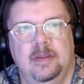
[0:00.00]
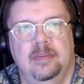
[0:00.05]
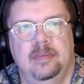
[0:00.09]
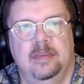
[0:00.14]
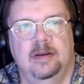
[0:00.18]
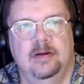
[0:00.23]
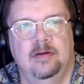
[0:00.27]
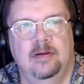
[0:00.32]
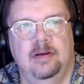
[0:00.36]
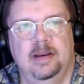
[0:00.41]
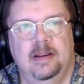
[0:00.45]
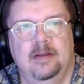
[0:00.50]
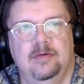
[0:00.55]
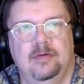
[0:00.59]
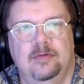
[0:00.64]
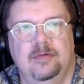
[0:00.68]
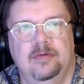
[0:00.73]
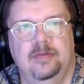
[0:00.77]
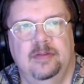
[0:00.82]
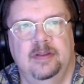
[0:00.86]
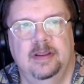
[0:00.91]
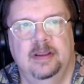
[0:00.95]
They're not allowed
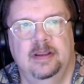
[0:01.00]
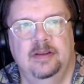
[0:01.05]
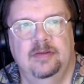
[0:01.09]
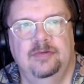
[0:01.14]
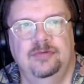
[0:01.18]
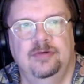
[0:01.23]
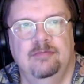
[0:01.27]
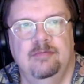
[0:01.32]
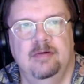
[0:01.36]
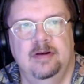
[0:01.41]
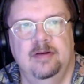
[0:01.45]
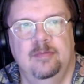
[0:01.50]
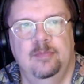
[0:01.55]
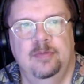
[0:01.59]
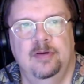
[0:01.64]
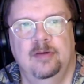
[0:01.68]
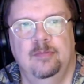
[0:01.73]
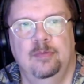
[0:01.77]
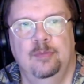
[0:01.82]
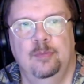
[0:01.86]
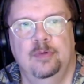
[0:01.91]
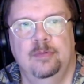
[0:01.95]
onto there, so red and
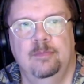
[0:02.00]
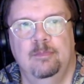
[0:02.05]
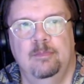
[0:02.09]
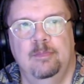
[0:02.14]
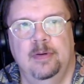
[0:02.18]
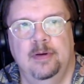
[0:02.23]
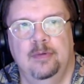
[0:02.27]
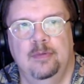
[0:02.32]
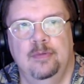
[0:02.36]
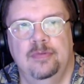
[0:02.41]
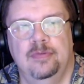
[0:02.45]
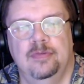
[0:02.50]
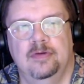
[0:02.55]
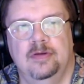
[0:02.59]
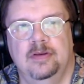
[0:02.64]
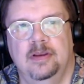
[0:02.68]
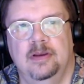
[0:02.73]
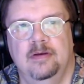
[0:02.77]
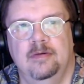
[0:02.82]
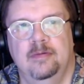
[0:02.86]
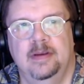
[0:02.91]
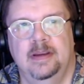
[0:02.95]
purple would both
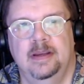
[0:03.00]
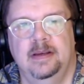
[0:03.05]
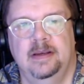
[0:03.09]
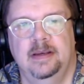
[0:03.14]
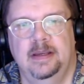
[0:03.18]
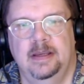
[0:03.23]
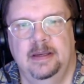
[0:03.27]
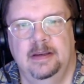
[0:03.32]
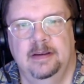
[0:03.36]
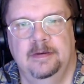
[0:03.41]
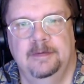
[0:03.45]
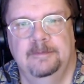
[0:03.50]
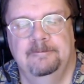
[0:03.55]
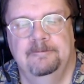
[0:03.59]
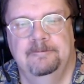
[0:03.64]
go in here,